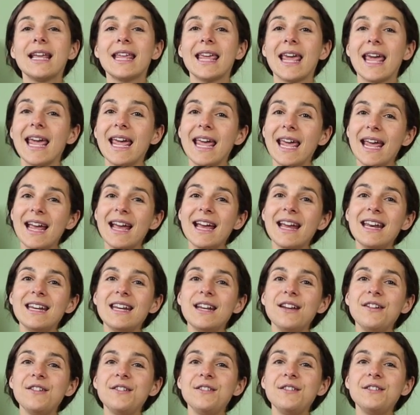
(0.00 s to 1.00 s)
Can
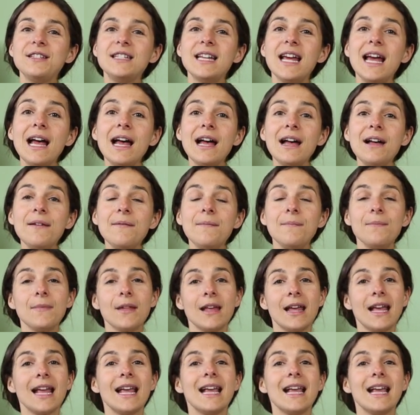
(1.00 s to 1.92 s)
you tell?